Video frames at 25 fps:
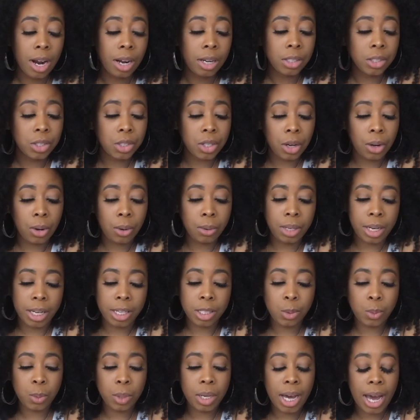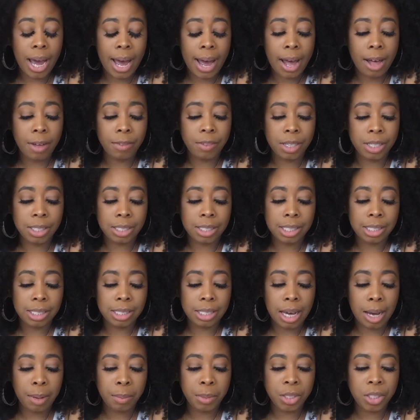So next we have is the
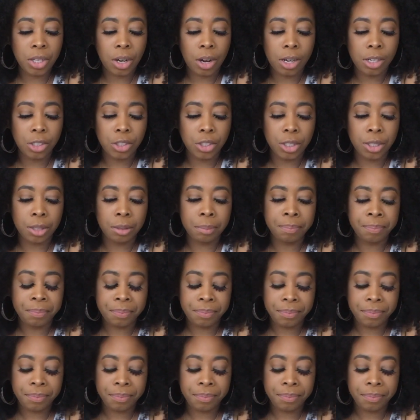sabotager.